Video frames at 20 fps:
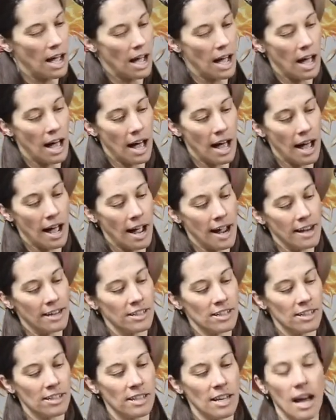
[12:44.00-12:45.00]
I
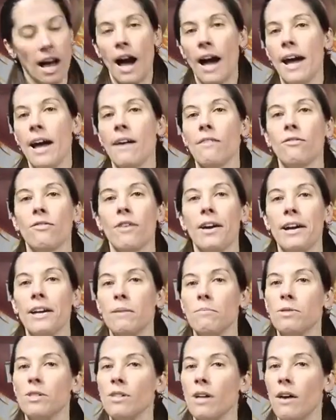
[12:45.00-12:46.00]
have
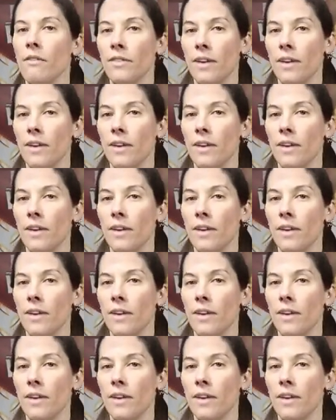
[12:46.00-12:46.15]
random stuff